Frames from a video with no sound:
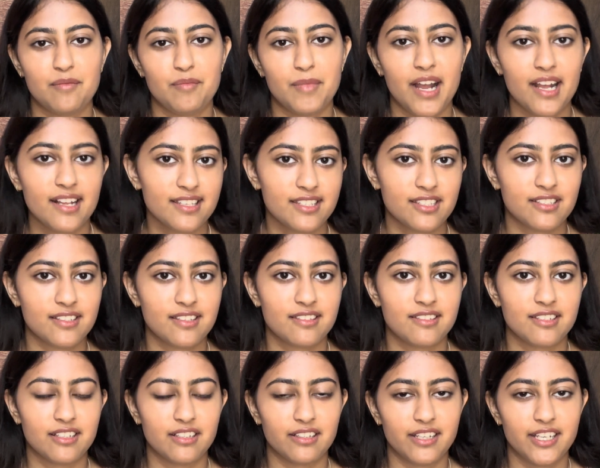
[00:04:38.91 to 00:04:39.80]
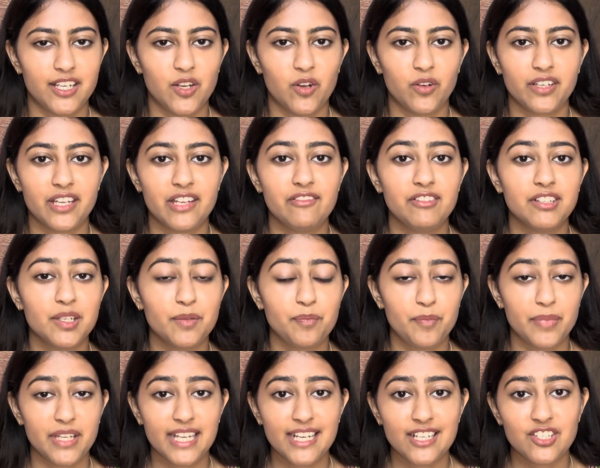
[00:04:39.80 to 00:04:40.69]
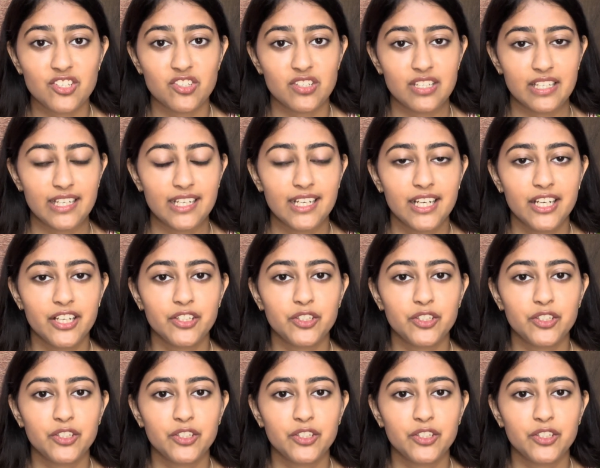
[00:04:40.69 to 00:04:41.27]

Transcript: master's degree or even a PhD